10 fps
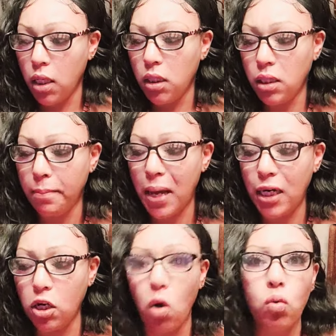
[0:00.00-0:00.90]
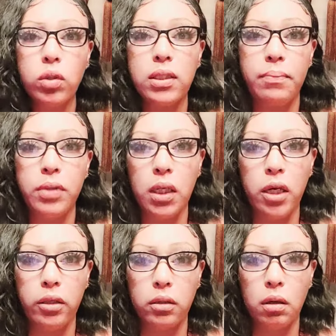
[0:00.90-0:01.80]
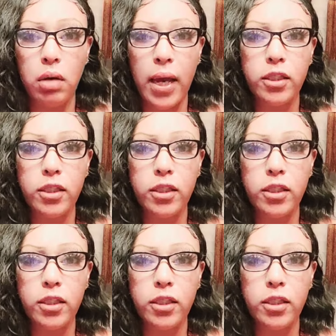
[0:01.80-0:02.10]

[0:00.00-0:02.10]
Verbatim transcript: Somebody knows something here, okay?